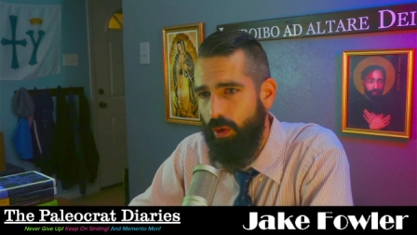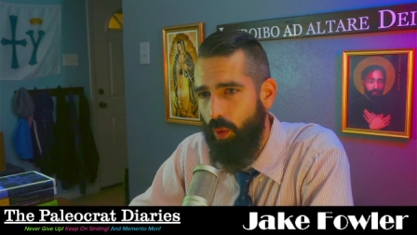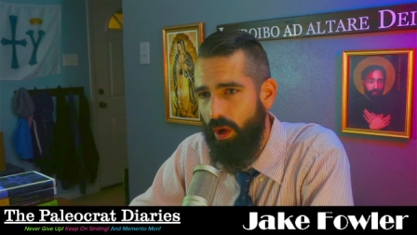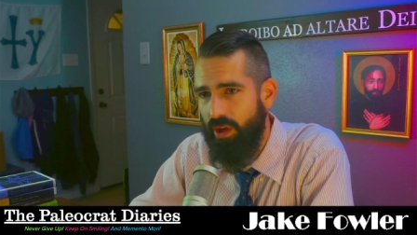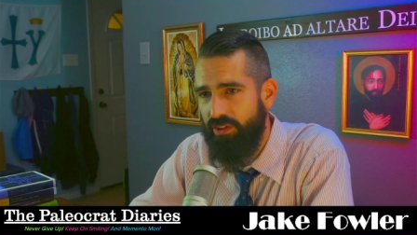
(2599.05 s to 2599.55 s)

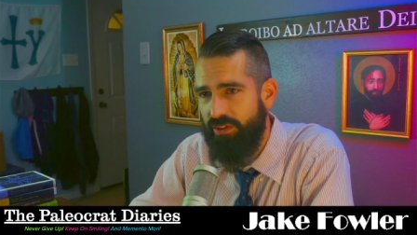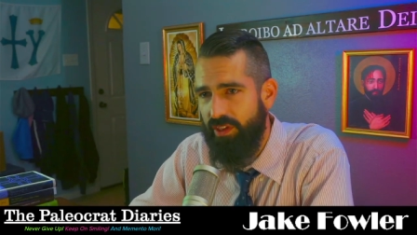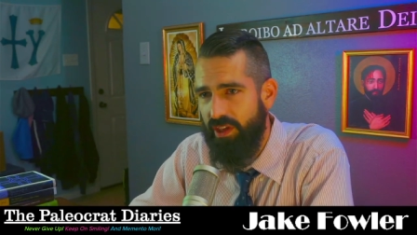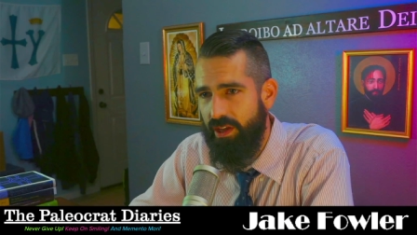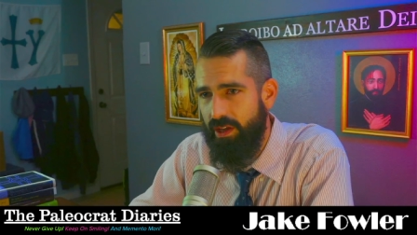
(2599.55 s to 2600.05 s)
was
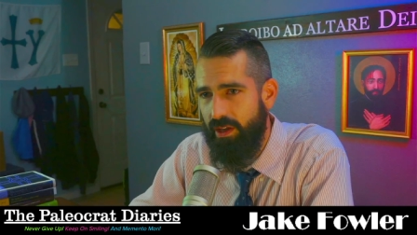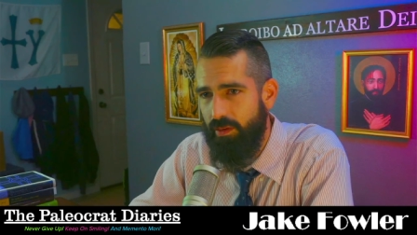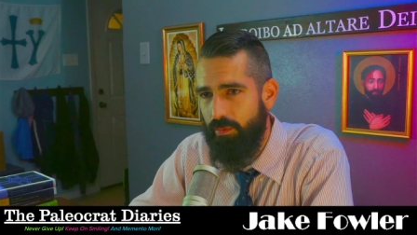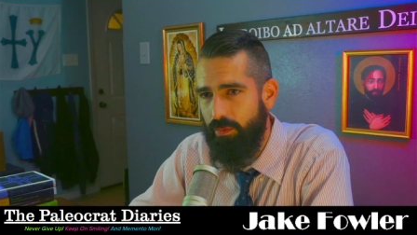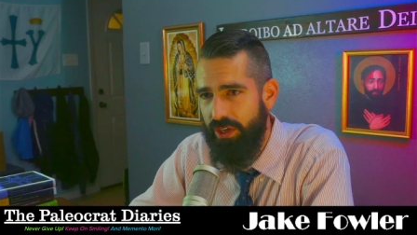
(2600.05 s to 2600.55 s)
the
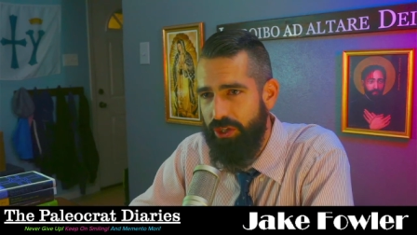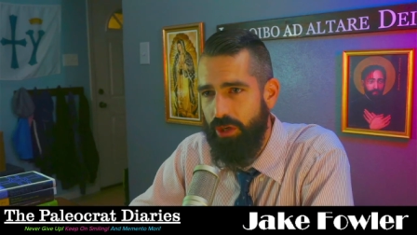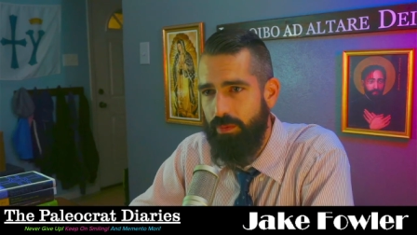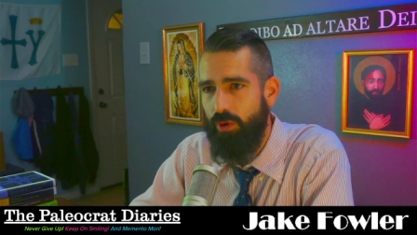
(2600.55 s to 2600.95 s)
bishop